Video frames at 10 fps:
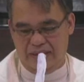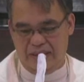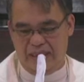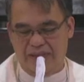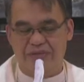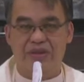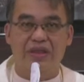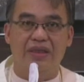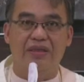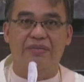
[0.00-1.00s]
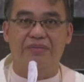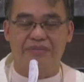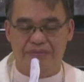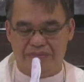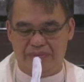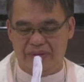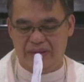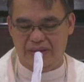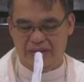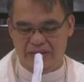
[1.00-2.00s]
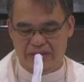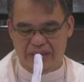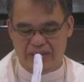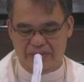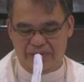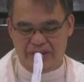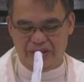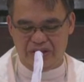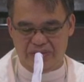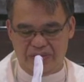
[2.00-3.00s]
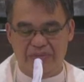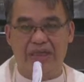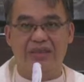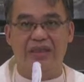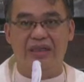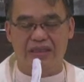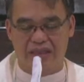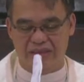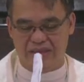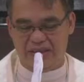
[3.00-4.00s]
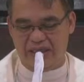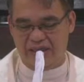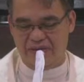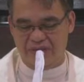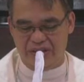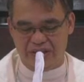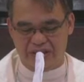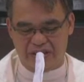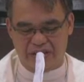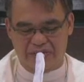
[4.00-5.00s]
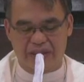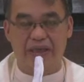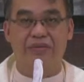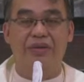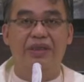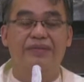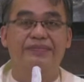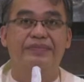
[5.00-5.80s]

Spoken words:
live stream celebration of the Mass here at the Shrine of Jesus, the Divine Word.